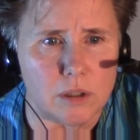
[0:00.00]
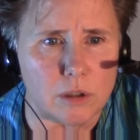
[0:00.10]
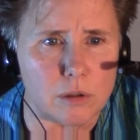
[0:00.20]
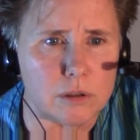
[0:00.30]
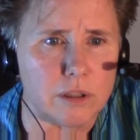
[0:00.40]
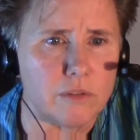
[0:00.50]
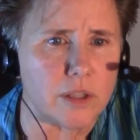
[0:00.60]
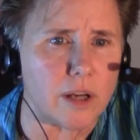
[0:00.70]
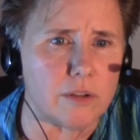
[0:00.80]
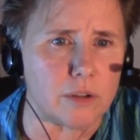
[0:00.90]
who lives
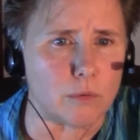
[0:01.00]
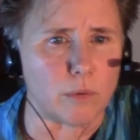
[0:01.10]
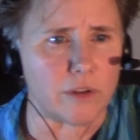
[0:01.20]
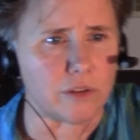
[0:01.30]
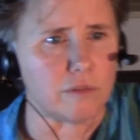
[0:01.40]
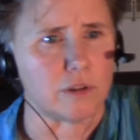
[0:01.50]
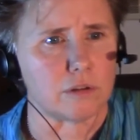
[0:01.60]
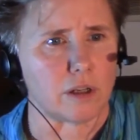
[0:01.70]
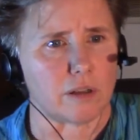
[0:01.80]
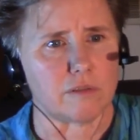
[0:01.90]
out the rest of your
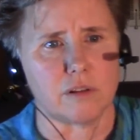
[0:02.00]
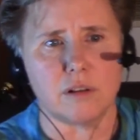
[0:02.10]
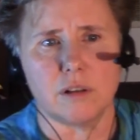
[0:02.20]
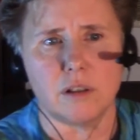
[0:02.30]
life